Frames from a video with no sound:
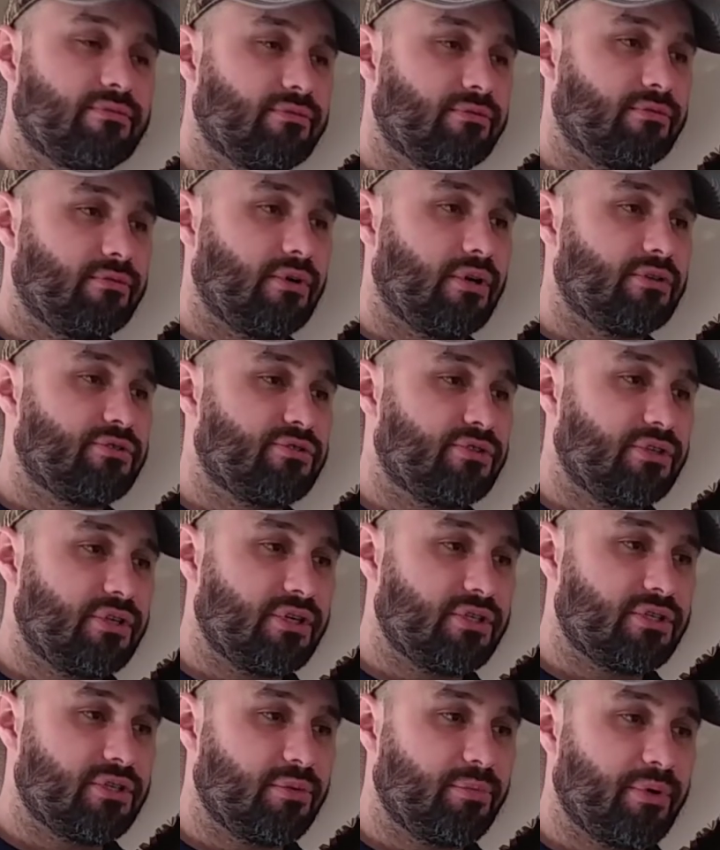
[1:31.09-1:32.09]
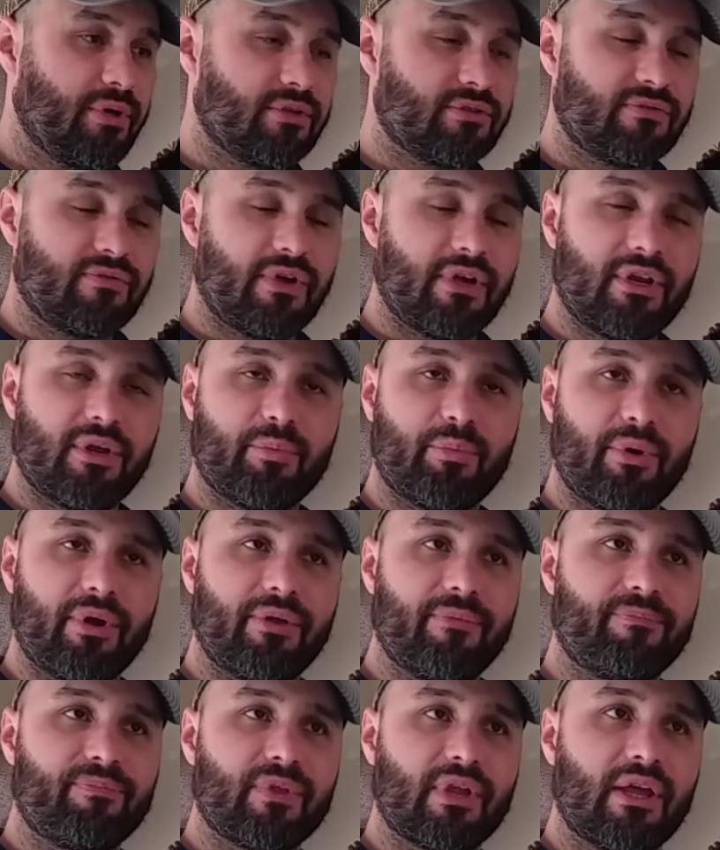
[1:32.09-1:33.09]
tradition in Pennsylvania,
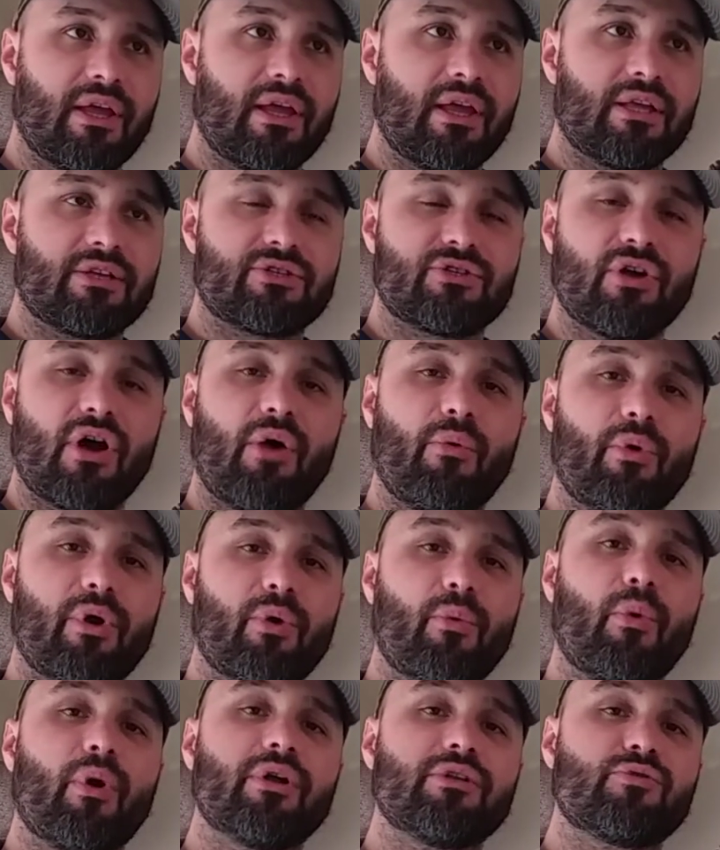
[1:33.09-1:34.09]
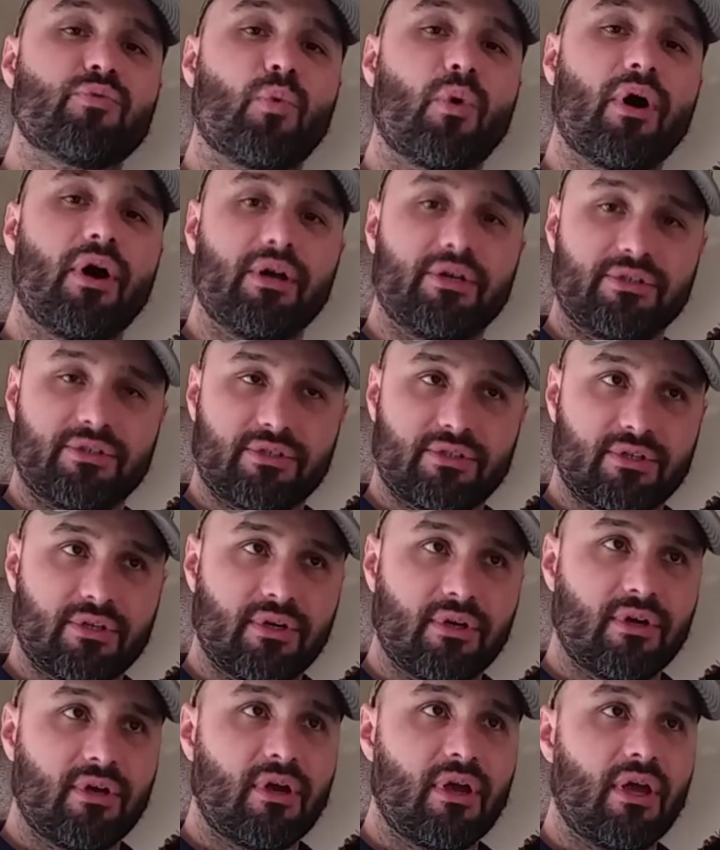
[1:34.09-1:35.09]
but it's not what it once was.
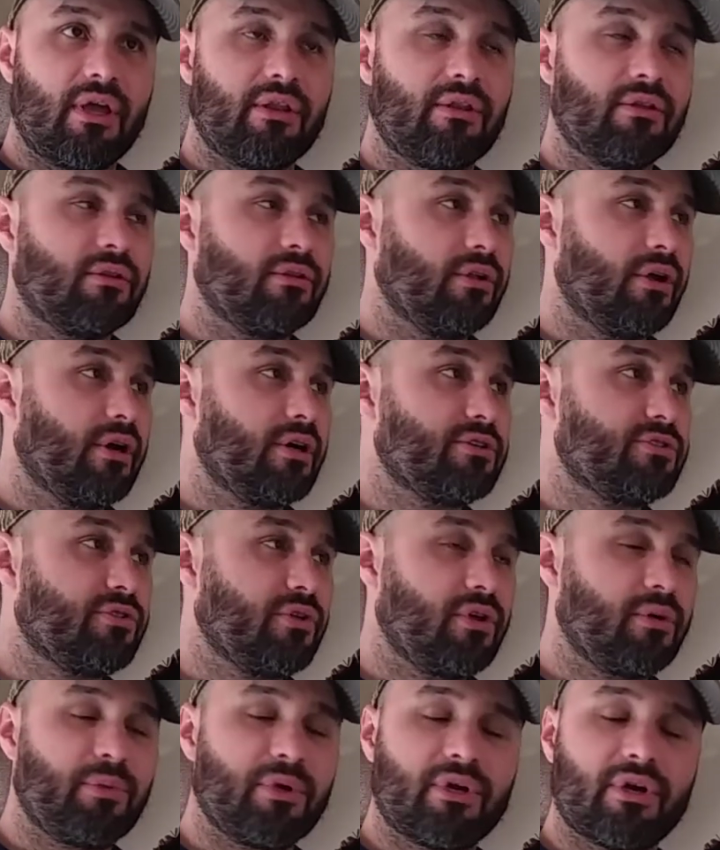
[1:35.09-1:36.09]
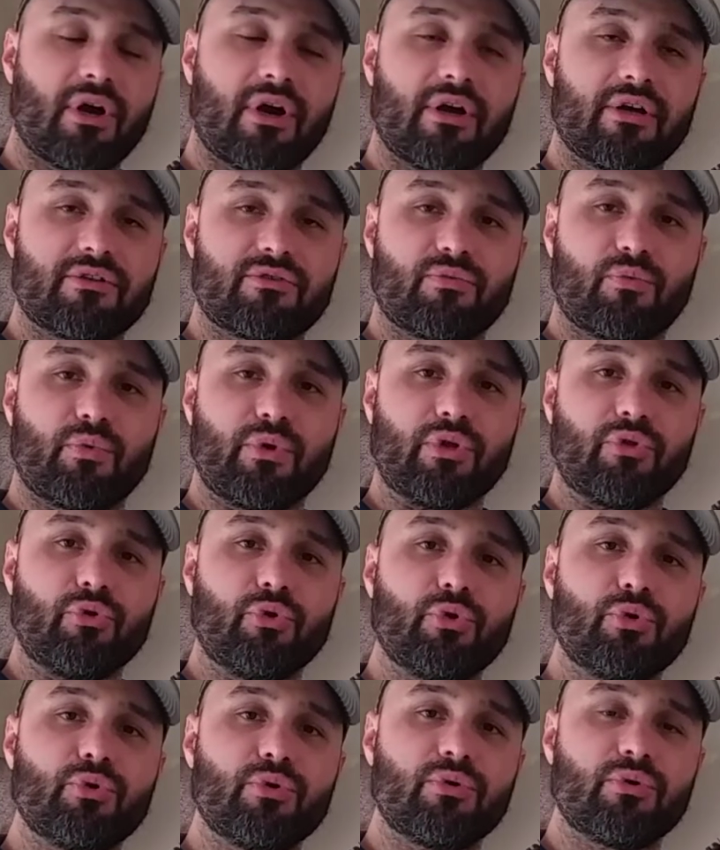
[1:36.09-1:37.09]
And largely because we
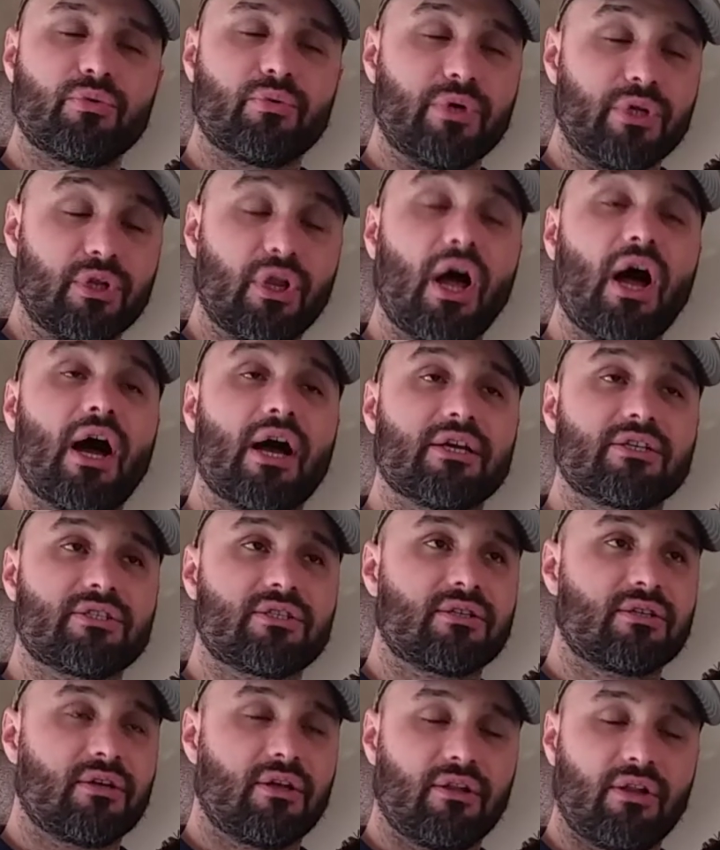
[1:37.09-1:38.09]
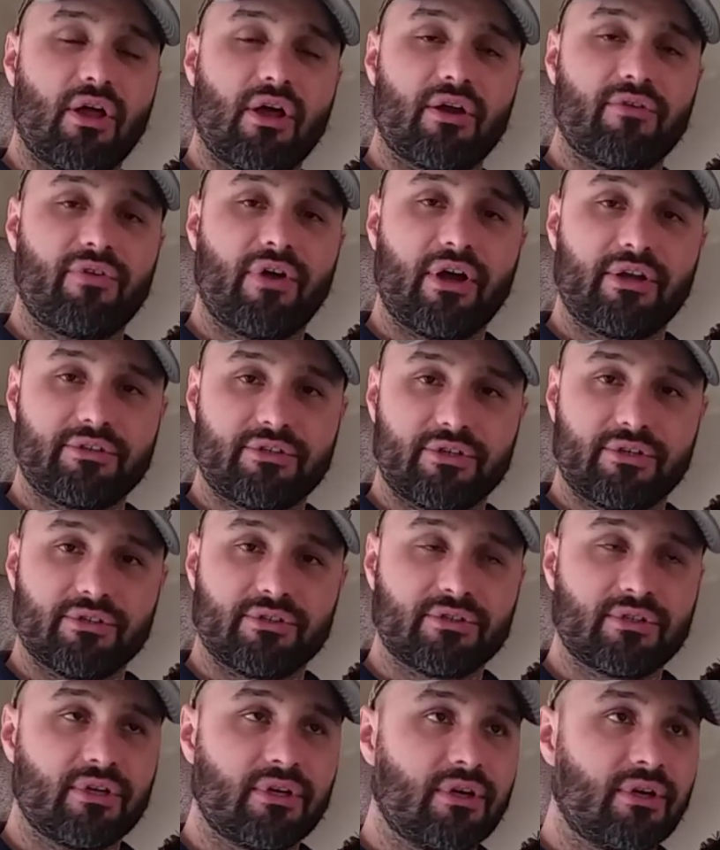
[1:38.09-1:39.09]
lost a lot of
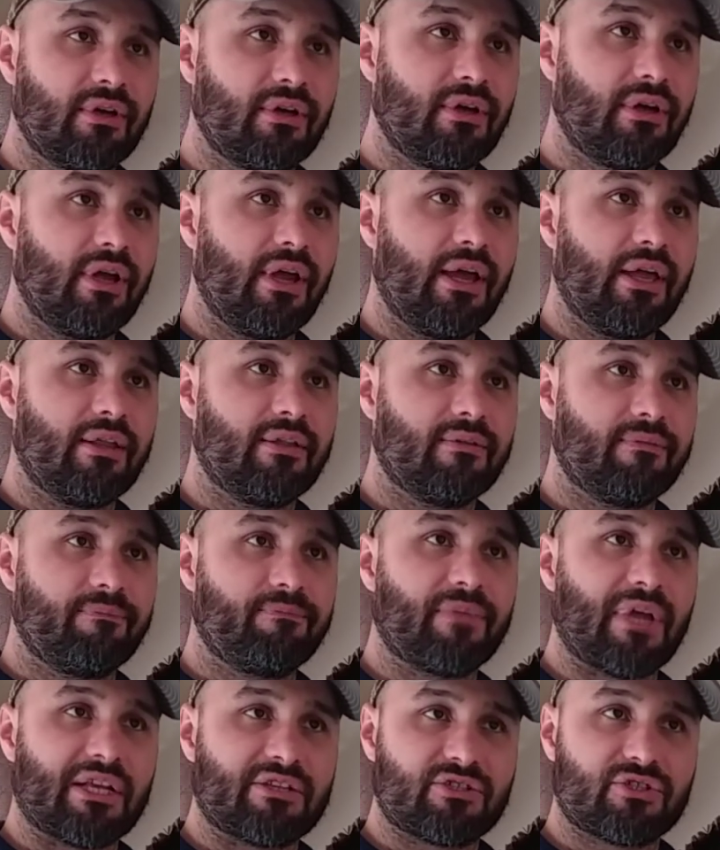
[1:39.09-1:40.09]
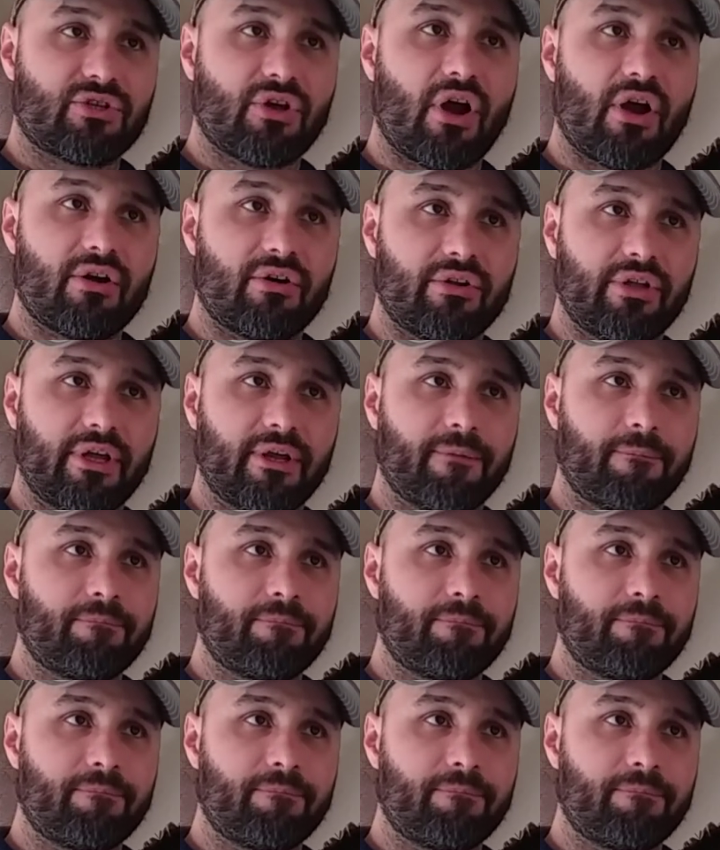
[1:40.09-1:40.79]
hunters. And that's startling.